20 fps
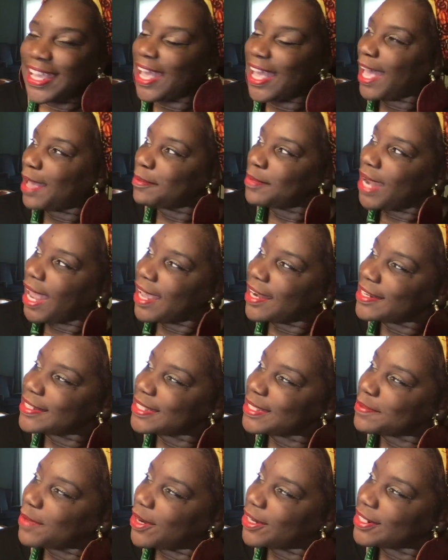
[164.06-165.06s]
I'm not
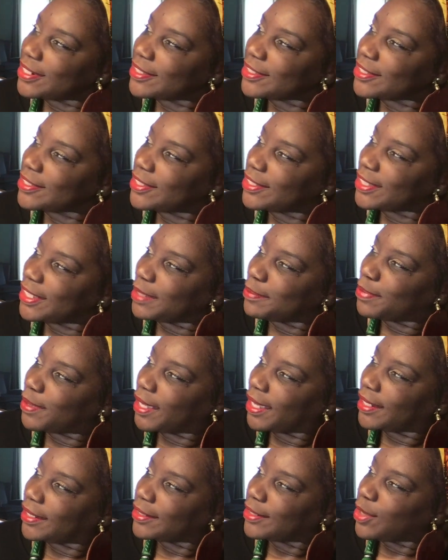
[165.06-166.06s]
as smart as Cookie,
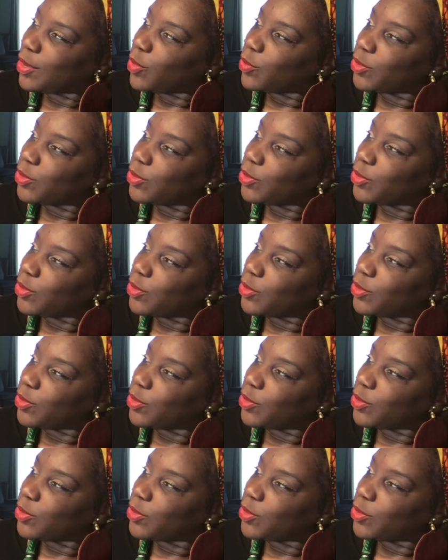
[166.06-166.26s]
but